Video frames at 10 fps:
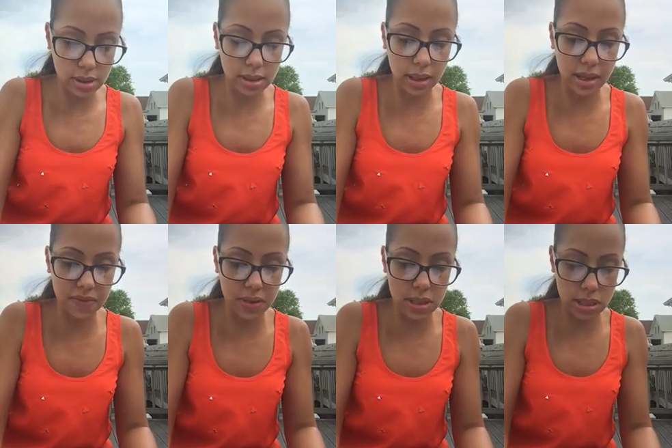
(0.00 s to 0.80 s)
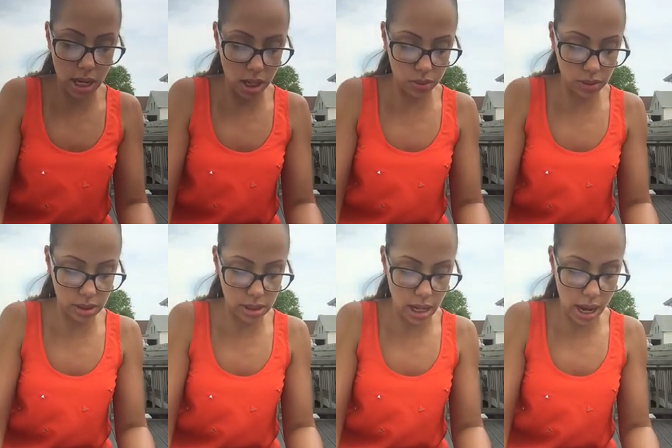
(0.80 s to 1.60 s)
is
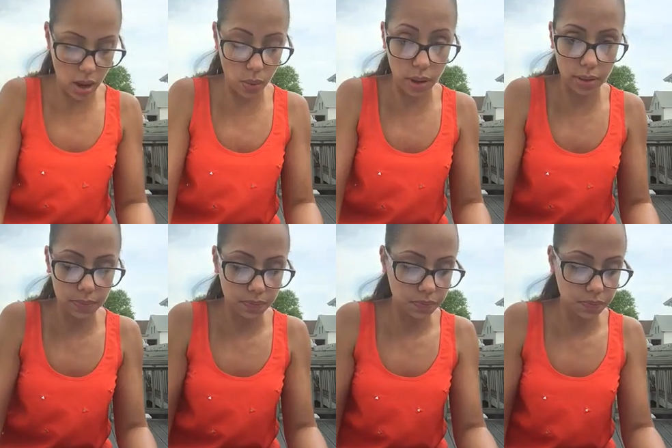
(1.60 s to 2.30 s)
$11 an hour.